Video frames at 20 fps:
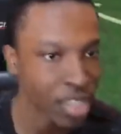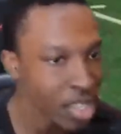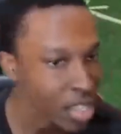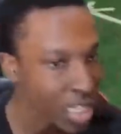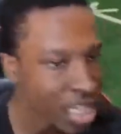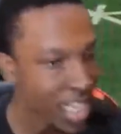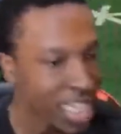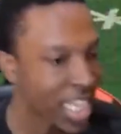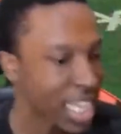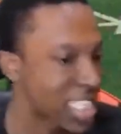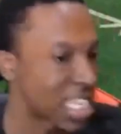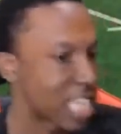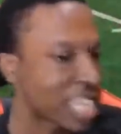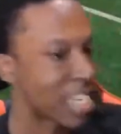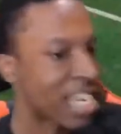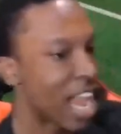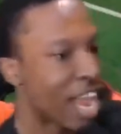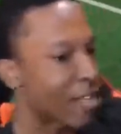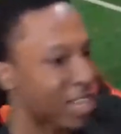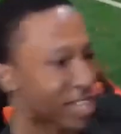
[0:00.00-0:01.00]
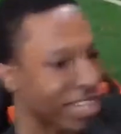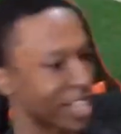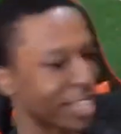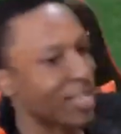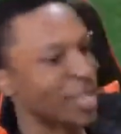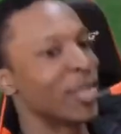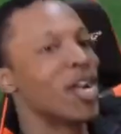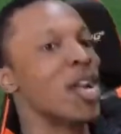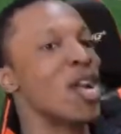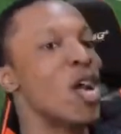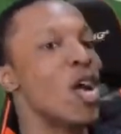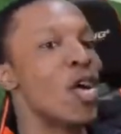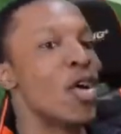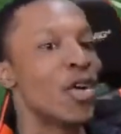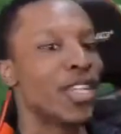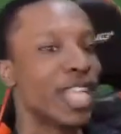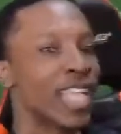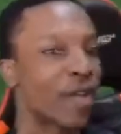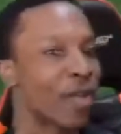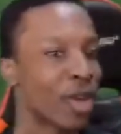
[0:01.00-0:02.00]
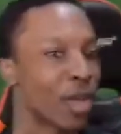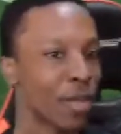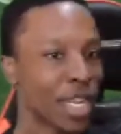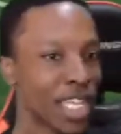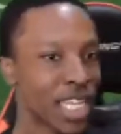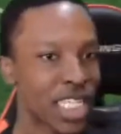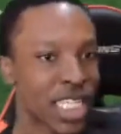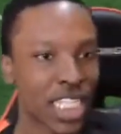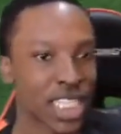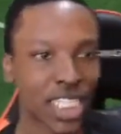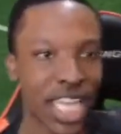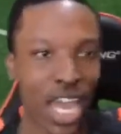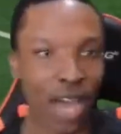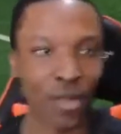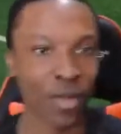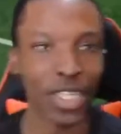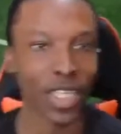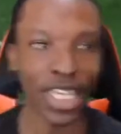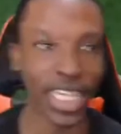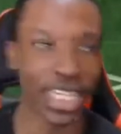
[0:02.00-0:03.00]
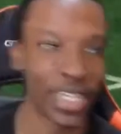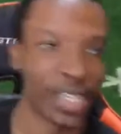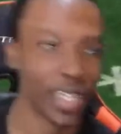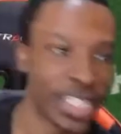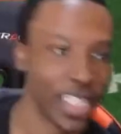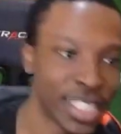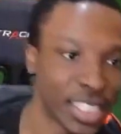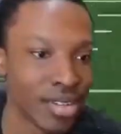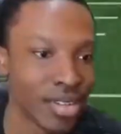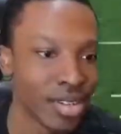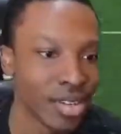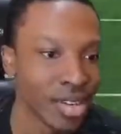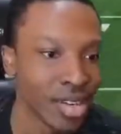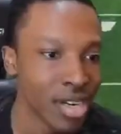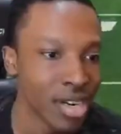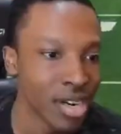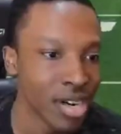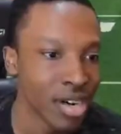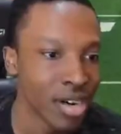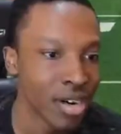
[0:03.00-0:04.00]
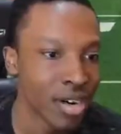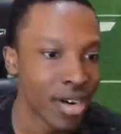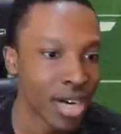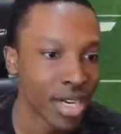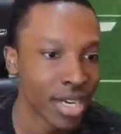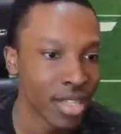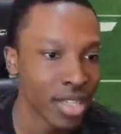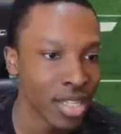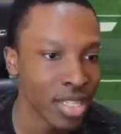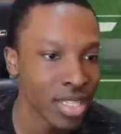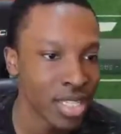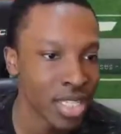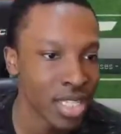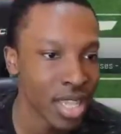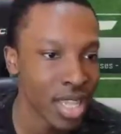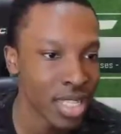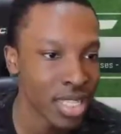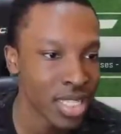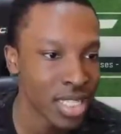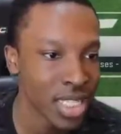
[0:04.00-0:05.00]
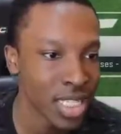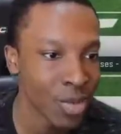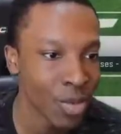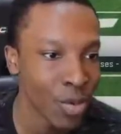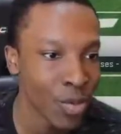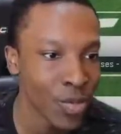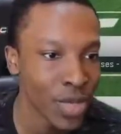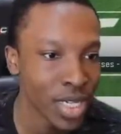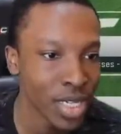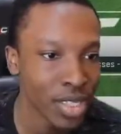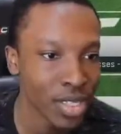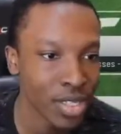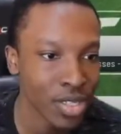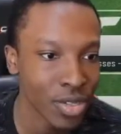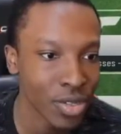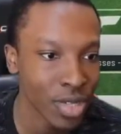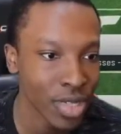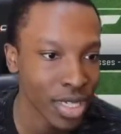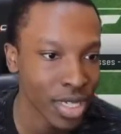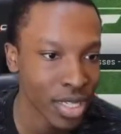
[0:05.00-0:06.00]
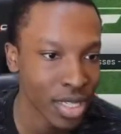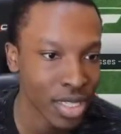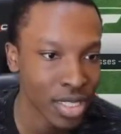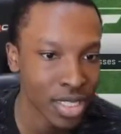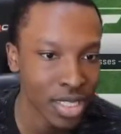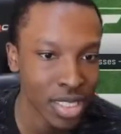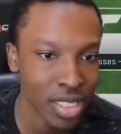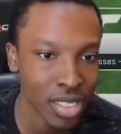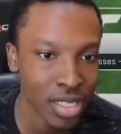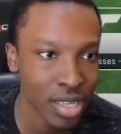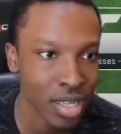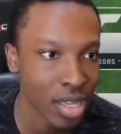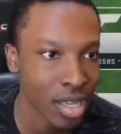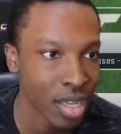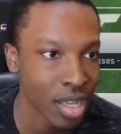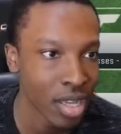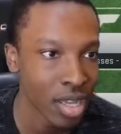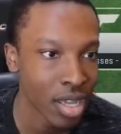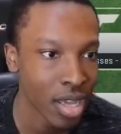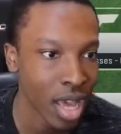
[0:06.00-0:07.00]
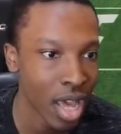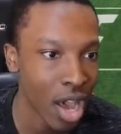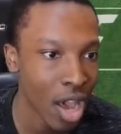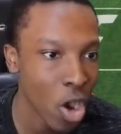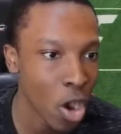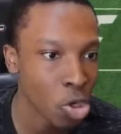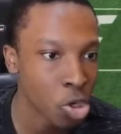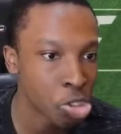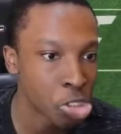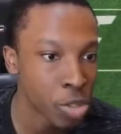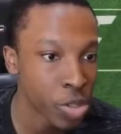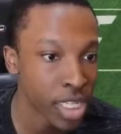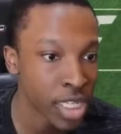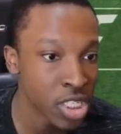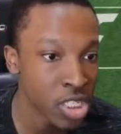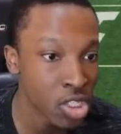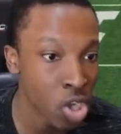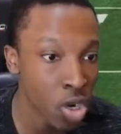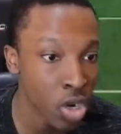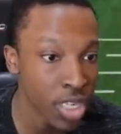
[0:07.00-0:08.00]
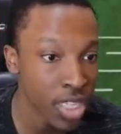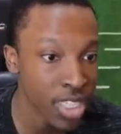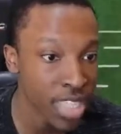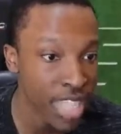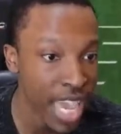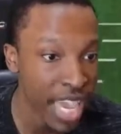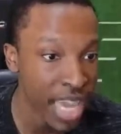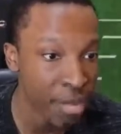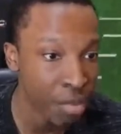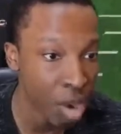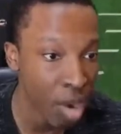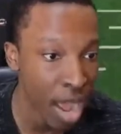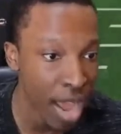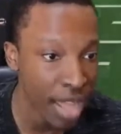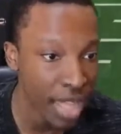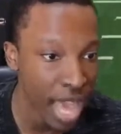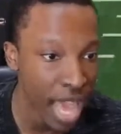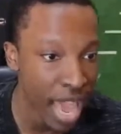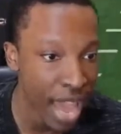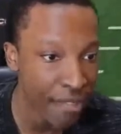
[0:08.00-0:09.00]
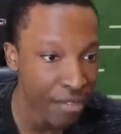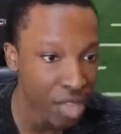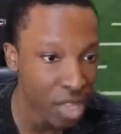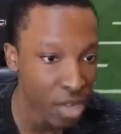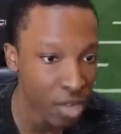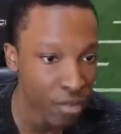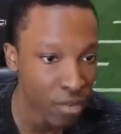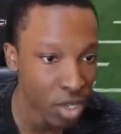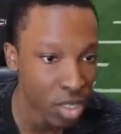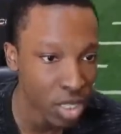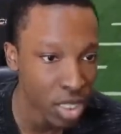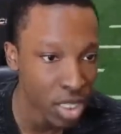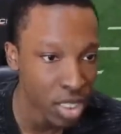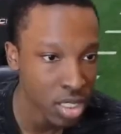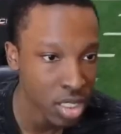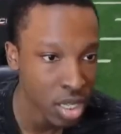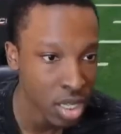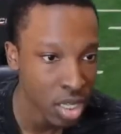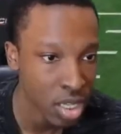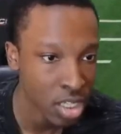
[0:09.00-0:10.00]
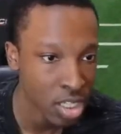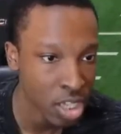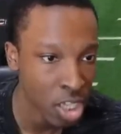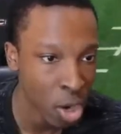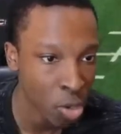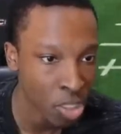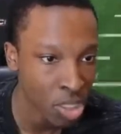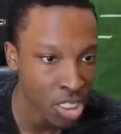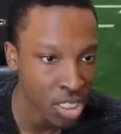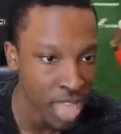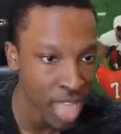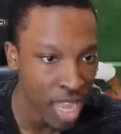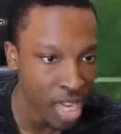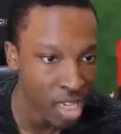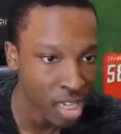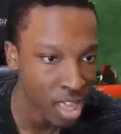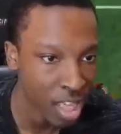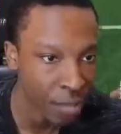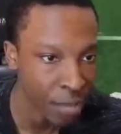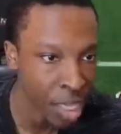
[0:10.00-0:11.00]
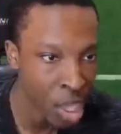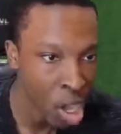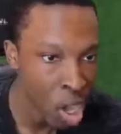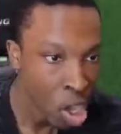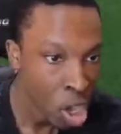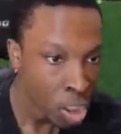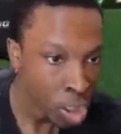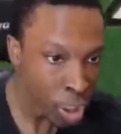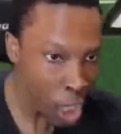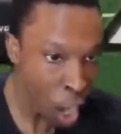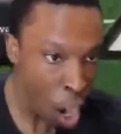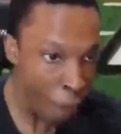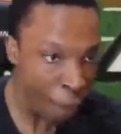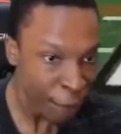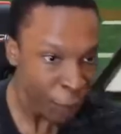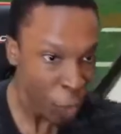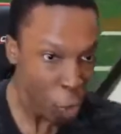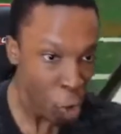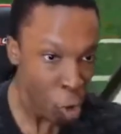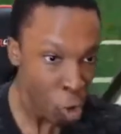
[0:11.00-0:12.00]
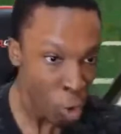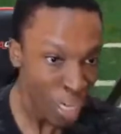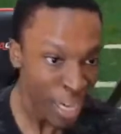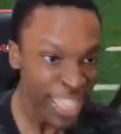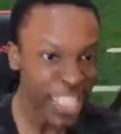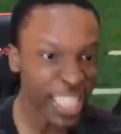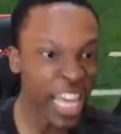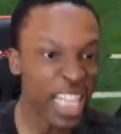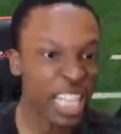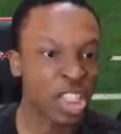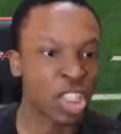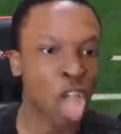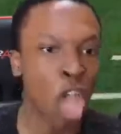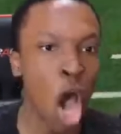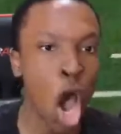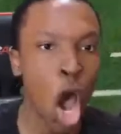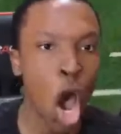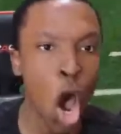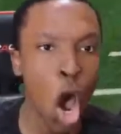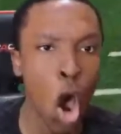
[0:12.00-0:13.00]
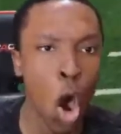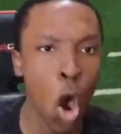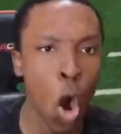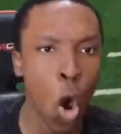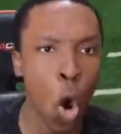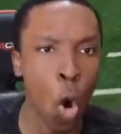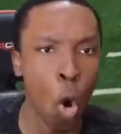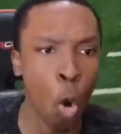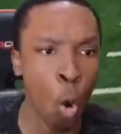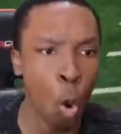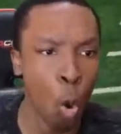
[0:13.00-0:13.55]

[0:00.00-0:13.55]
You're lucky that's not Tyreek Hill. Well, that would have been a touchdown. What the hell? Alright, let's see. Let's see what we can do here. Let's see. Oh, it's third and 10, bro. I, I have to convert this because coach is not going to let me go for it. Let's go.